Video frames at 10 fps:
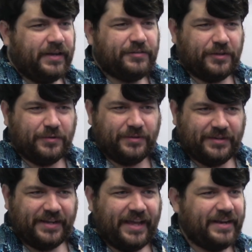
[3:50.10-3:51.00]
And so,
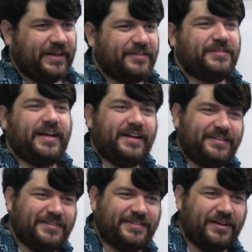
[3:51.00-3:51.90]
again, it's not
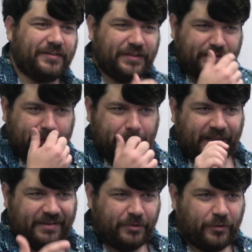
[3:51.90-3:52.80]
necessarily that
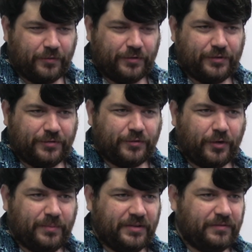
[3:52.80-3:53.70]
laminar versus
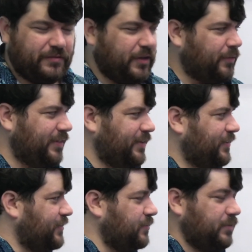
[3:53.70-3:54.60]
turbulent flow in the
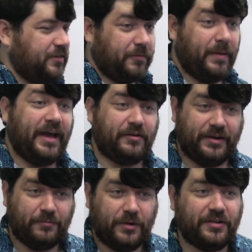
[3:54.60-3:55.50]
system doesn't matter.
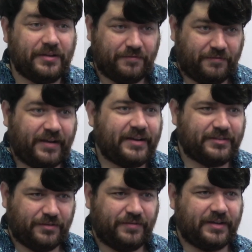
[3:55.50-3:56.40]
It will, in
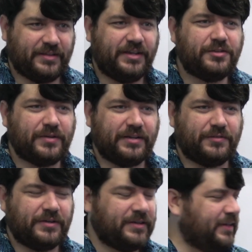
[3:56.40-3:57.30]
fact, affect the heat
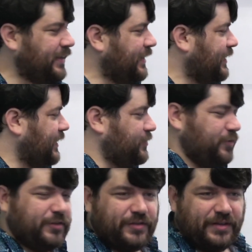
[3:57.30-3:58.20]
transfer. It's
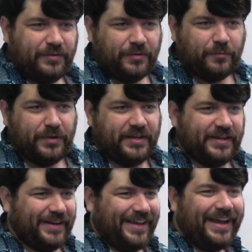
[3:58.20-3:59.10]
just that we
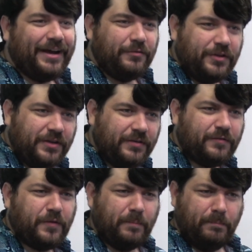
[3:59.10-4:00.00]
can account
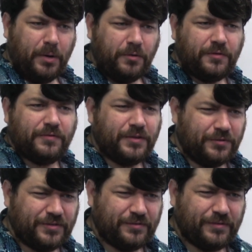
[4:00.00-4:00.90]
for both of
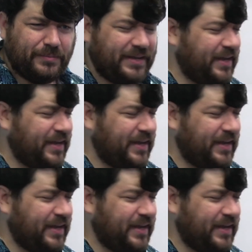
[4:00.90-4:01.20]
those different